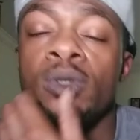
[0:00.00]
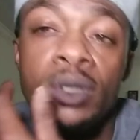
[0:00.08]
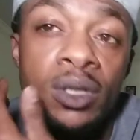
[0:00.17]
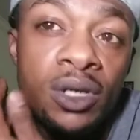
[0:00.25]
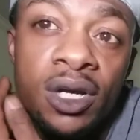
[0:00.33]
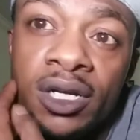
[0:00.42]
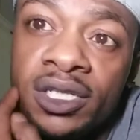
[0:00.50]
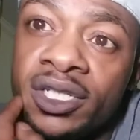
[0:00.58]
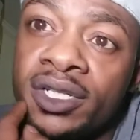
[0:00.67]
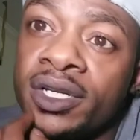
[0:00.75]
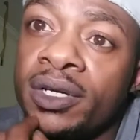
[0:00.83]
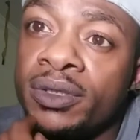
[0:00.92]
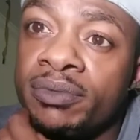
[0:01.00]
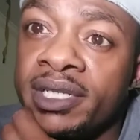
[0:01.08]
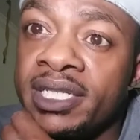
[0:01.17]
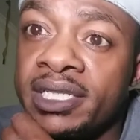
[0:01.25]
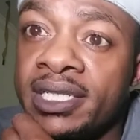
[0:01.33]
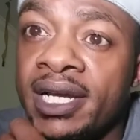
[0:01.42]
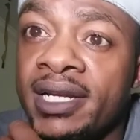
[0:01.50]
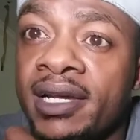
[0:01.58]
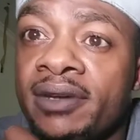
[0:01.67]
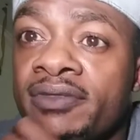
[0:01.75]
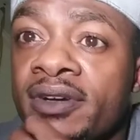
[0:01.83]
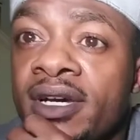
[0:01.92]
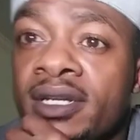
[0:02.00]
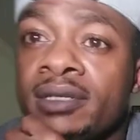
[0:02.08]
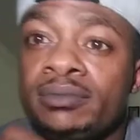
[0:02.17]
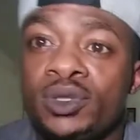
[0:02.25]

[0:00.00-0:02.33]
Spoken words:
going on, y'all? It's your only host, BZ995